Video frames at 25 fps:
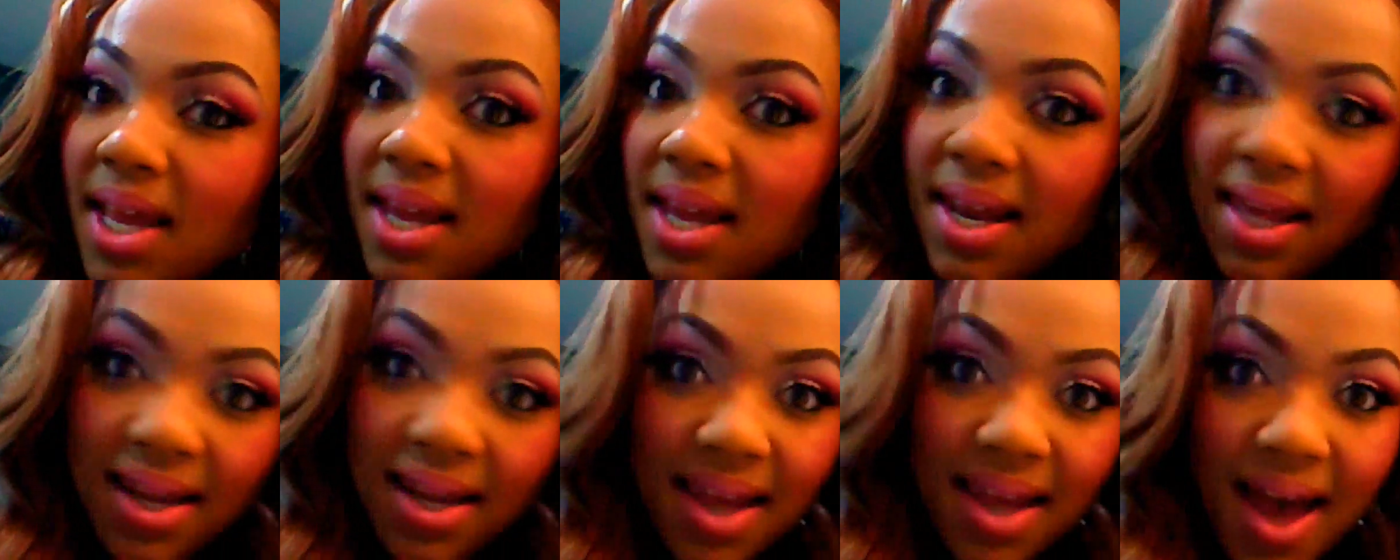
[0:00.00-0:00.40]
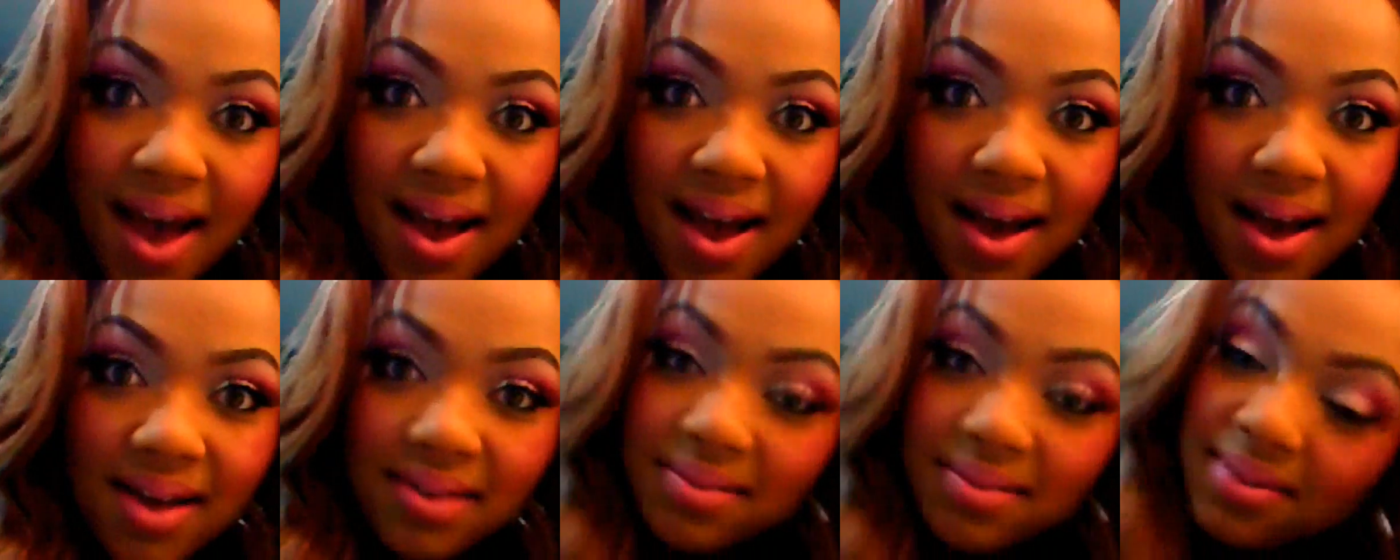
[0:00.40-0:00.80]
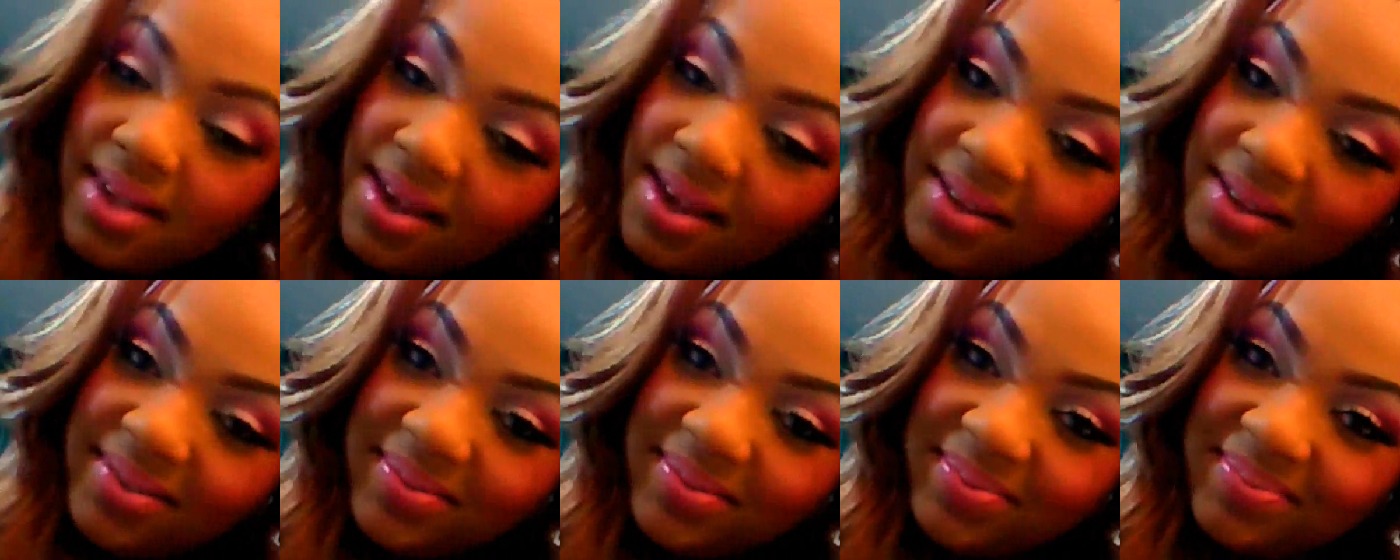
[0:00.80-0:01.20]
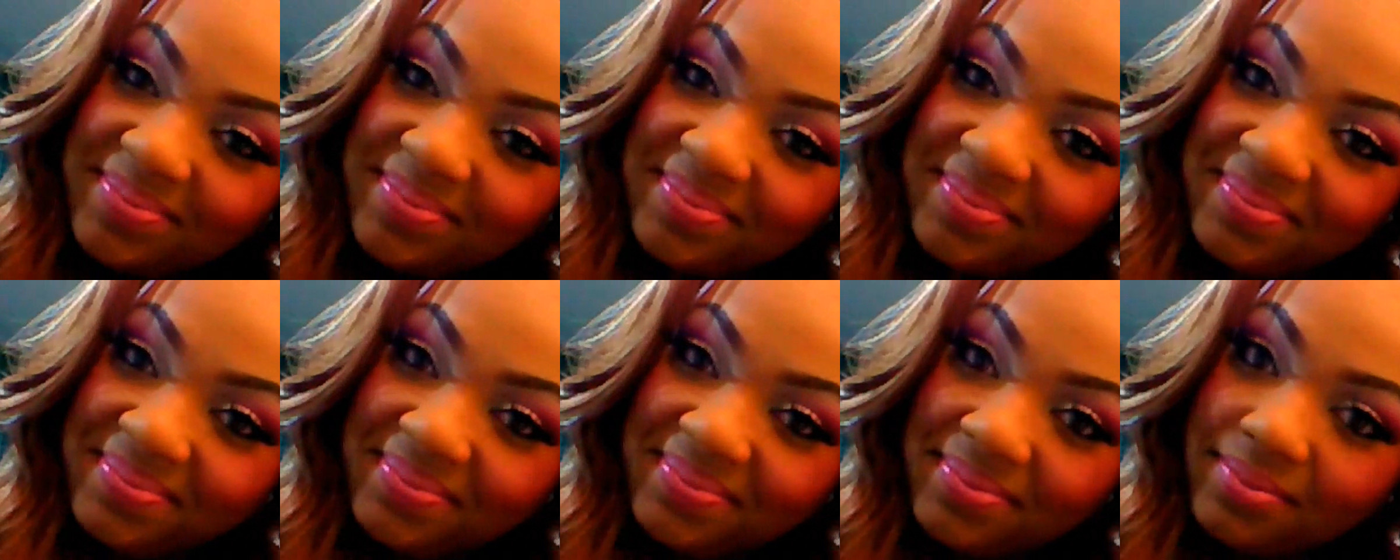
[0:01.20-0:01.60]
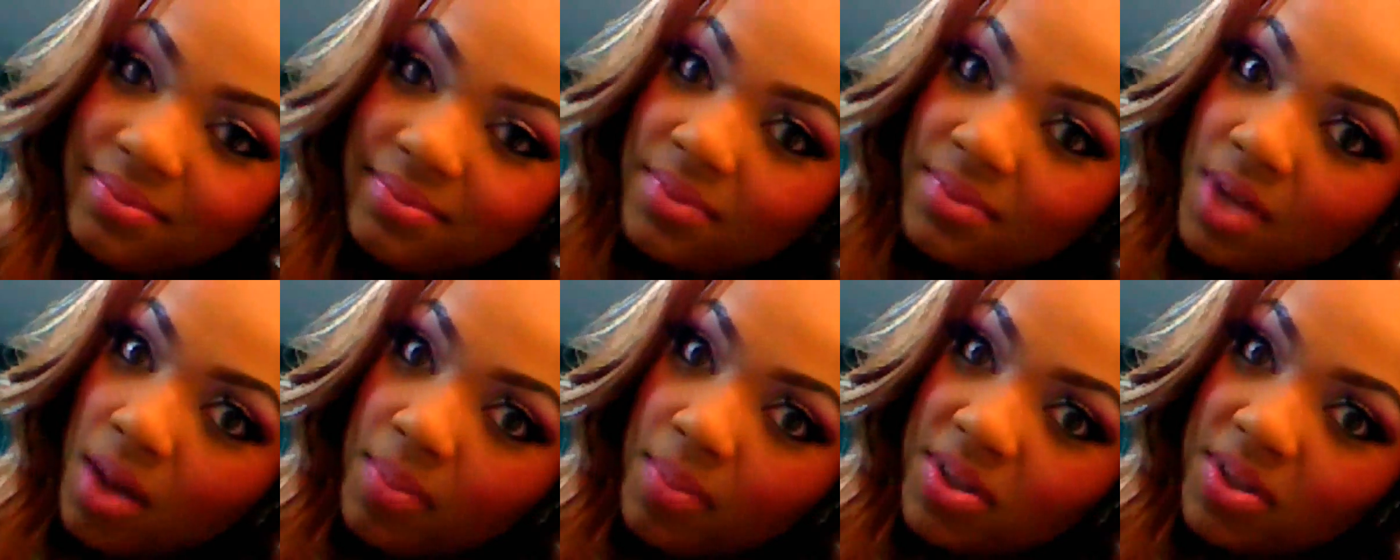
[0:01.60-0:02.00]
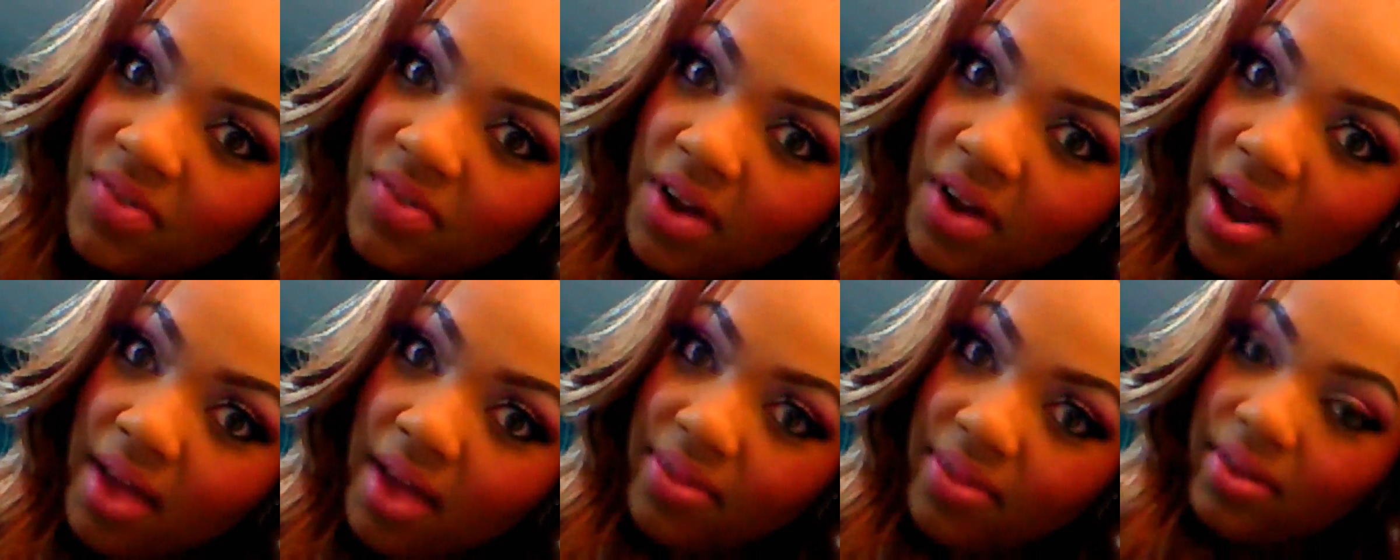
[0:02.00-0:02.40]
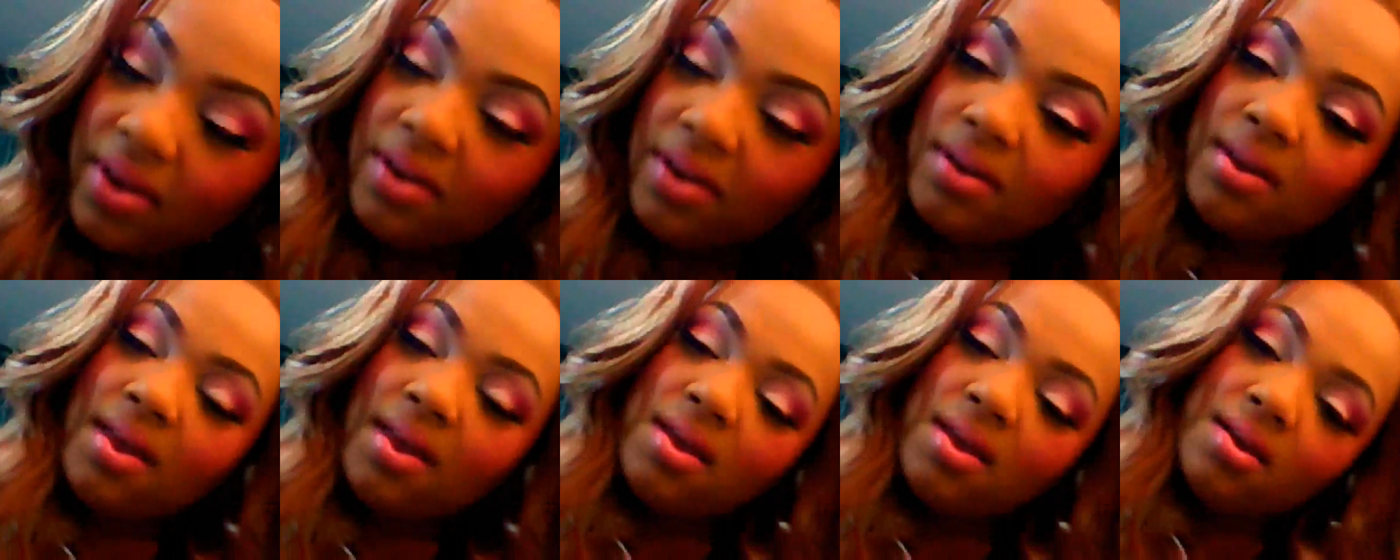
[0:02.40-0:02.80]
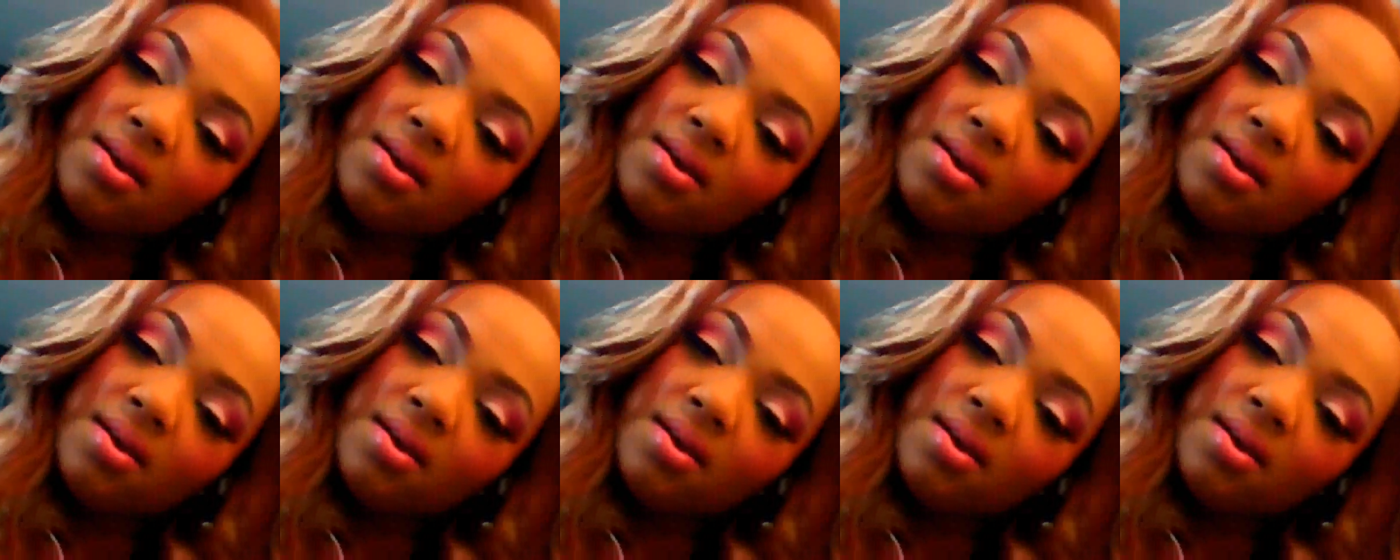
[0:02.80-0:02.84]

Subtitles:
Lady Gaga. Yeah, almost forgot there.